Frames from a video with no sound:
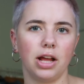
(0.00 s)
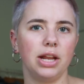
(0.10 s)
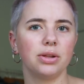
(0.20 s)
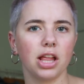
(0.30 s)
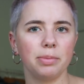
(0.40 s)
I
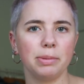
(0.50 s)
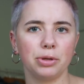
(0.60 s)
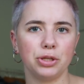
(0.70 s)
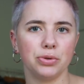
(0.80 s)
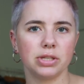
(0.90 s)
know a lot of
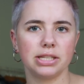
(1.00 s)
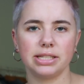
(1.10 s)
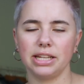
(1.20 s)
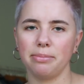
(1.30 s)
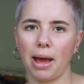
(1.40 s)
people use
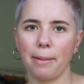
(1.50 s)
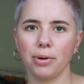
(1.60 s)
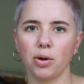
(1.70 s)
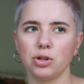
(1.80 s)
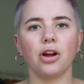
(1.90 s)
City Mapper.